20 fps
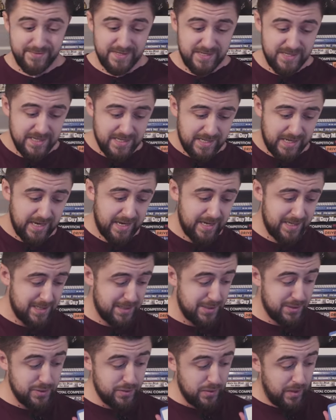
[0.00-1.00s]
in this
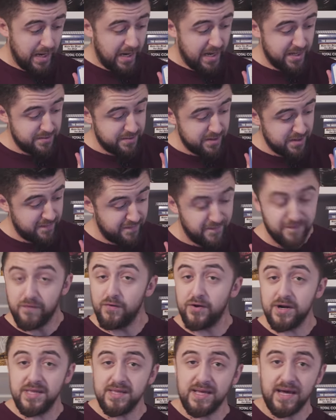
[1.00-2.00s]
case,
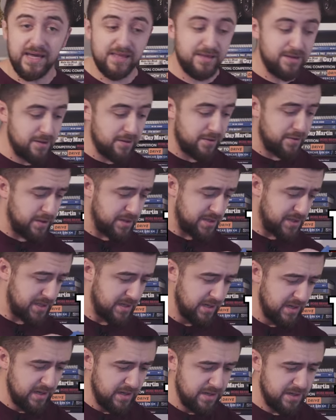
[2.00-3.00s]
249
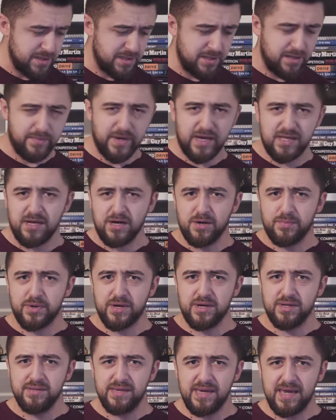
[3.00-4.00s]
euros. So by now
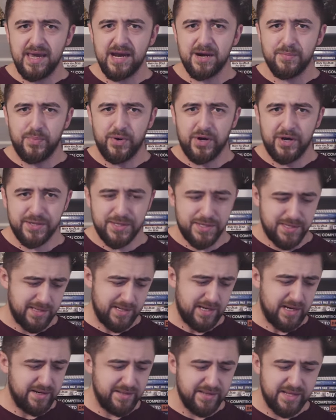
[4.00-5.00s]
probably
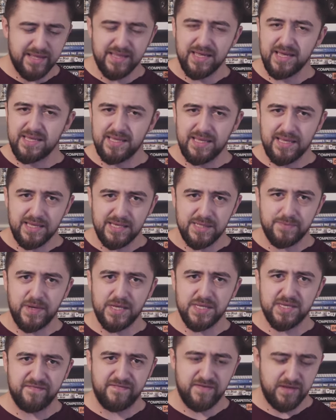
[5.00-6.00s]
AirPods are not that
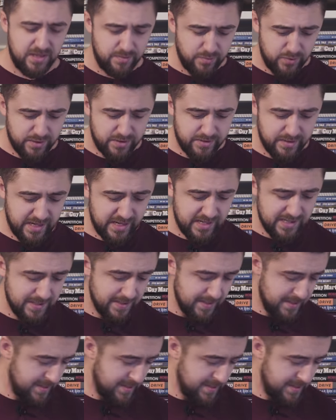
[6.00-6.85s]
expensive anymore, right?